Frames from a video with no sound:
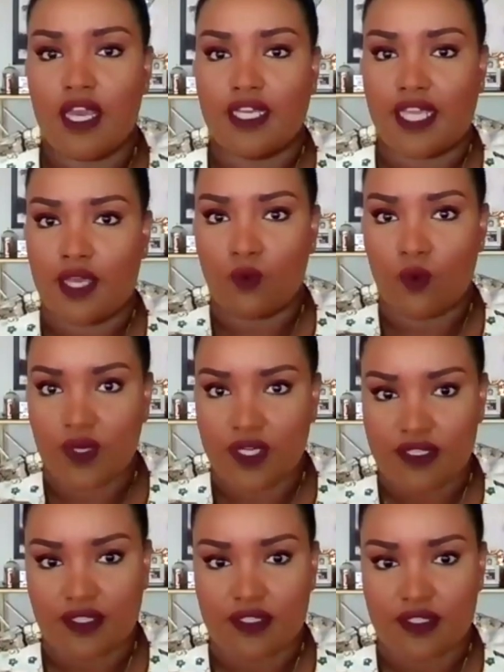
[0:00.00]
again, what
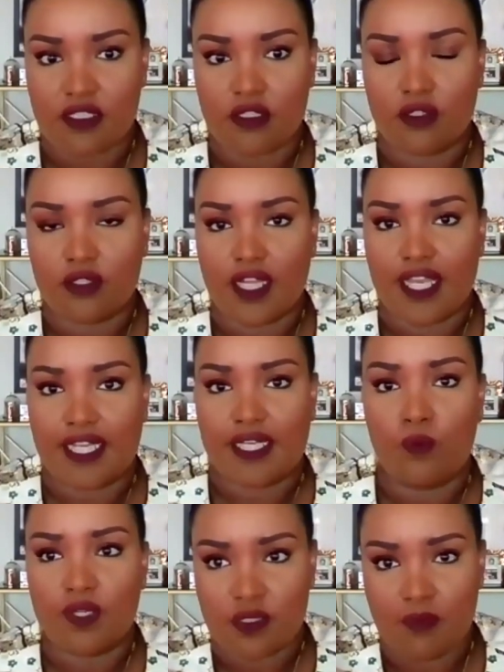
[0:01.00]
does success look like
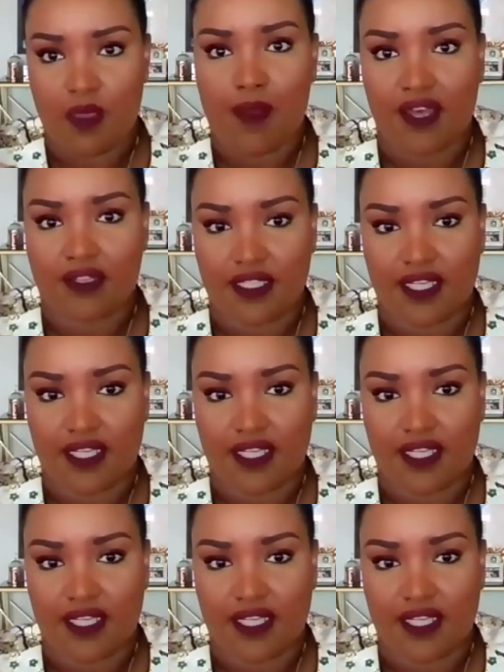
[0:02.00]
and what's my path